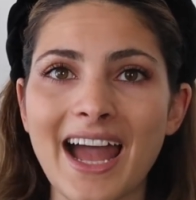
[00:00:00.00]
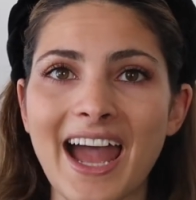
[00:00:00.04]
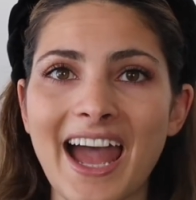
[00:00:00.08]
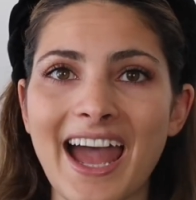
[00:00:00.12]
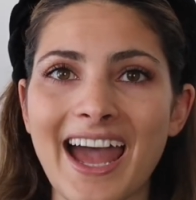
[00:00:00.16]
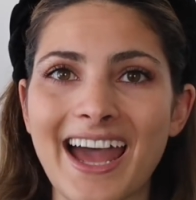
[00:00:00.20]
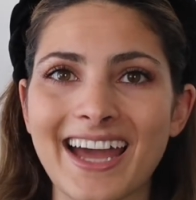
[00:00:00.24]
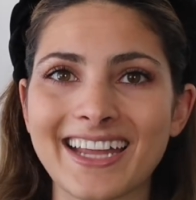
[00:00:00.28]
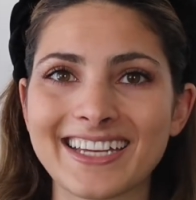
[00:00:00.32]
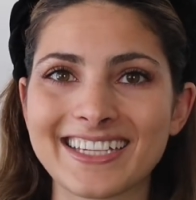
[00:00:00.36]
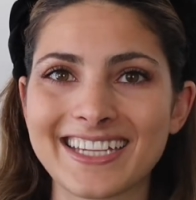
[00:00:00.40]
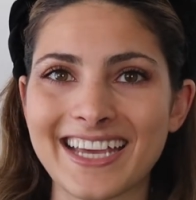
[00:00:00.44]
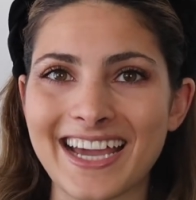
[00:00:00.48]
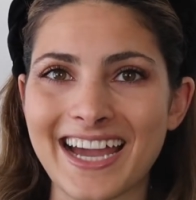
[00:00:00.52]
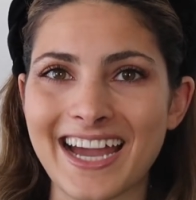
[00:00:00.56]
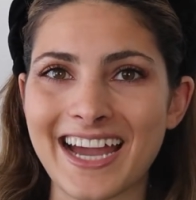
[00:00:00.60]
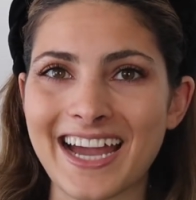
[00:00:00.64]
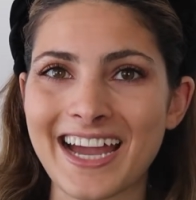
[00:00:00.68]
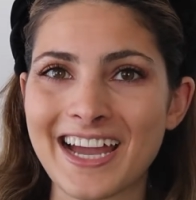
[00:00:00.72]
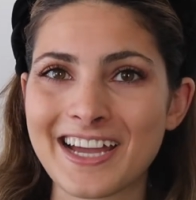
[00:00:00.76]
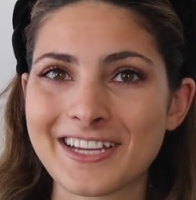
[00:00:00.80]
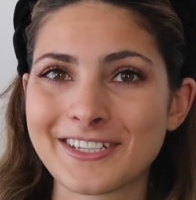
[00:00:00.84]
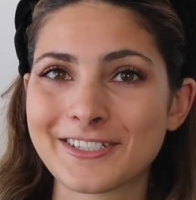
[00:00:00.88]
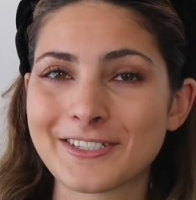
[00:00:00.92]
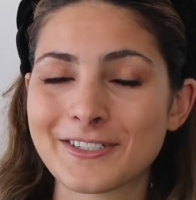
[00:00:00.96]
and yeah,
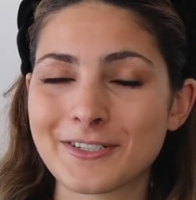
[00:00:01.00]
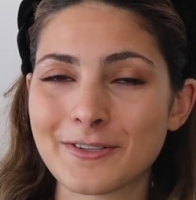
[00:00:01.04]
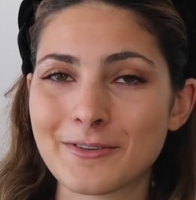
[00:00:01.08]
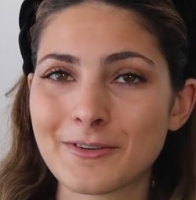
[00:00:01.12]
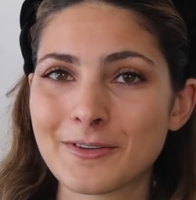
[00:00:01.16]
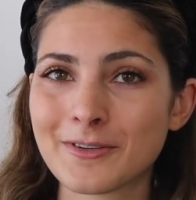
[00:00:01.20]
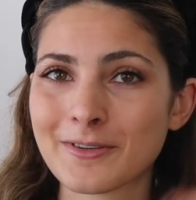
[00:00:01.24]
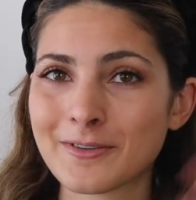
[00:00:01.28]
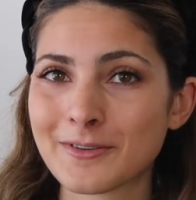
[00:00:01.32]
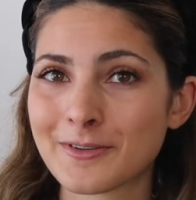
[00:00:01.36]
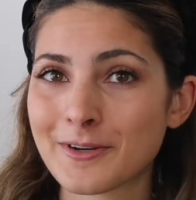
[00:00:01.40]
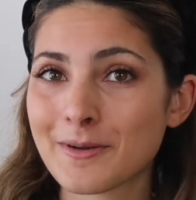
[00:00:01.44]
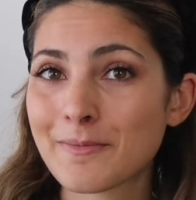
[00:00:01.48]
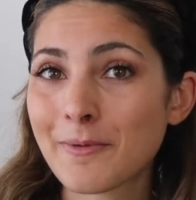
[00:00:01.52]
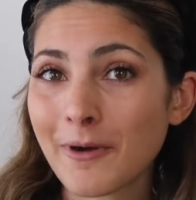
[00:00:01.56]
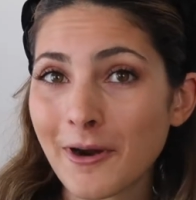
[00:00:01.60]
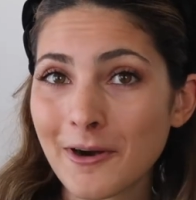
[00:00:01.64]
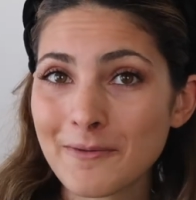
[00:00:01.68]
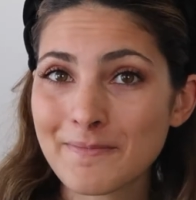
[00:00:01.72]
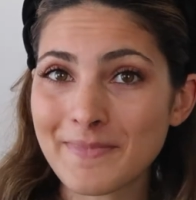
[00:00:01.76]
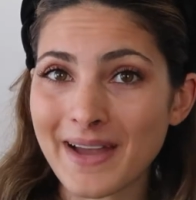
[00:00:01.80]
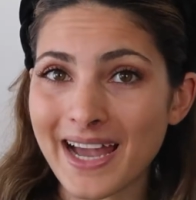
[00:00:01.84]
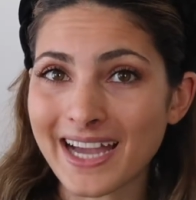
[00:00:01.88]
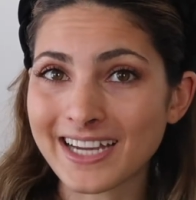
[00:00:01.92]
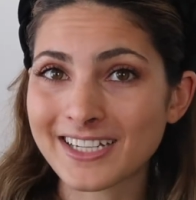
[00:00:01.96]
to
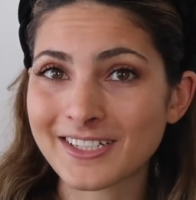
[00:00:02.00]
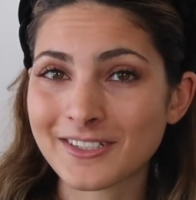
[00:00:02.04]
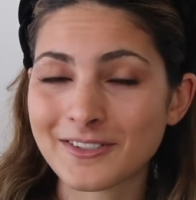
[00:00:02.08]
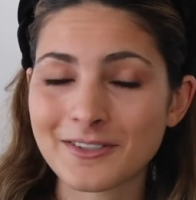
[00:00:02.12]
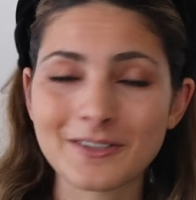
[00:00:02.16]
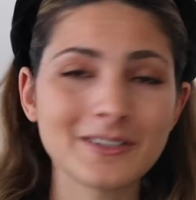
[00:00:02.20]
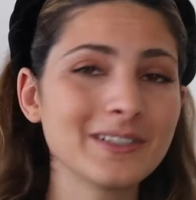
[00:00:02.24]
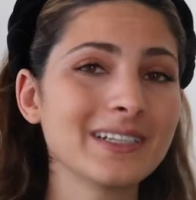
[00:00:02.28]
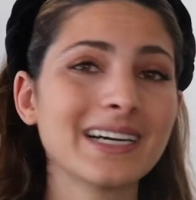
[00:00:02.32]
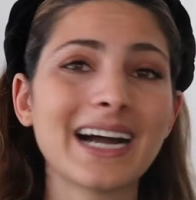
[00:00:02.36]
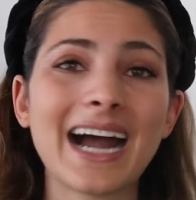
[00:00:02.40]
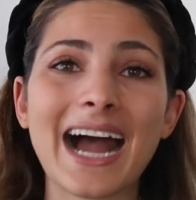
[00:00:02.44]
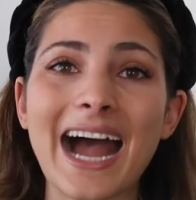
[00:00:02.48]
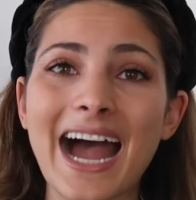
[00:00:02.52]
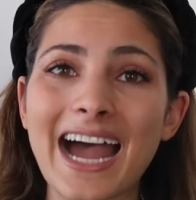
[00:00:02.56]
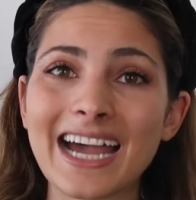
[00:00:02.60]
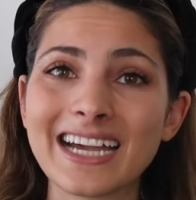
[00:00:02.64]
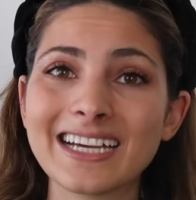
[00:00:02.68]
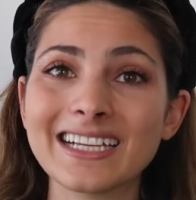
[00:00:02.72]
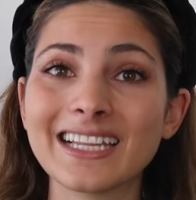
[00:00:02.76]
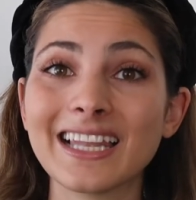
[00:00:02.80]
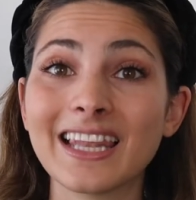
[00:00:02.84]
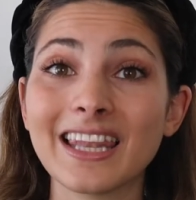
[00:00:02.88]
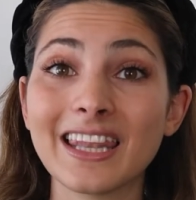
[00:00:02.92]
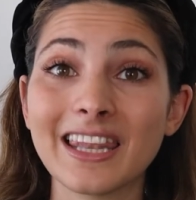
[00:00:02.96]
report back to you,
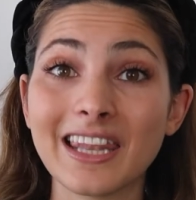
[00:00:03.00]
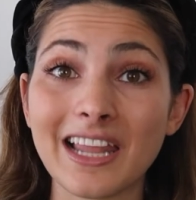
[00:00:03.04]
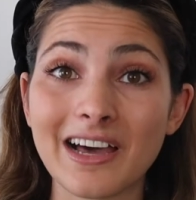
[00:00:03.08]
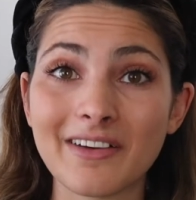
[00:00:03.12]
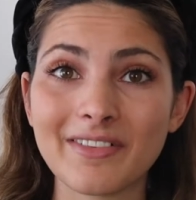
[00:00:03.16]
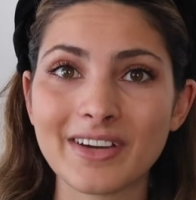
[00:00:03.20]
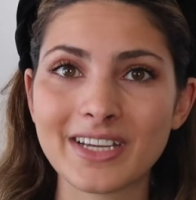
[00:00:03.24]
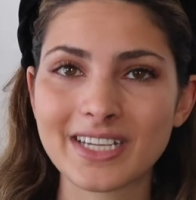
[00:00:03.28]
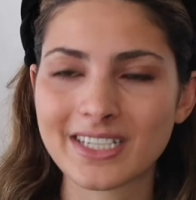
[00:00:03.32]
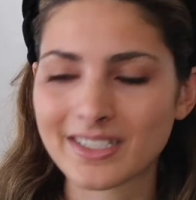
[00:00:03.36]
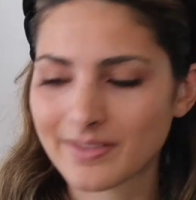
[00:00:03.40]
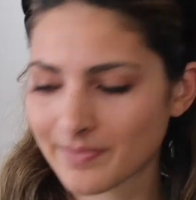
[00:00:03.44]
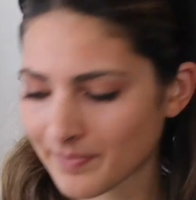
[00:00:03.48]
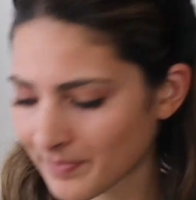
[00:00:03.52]
I love it.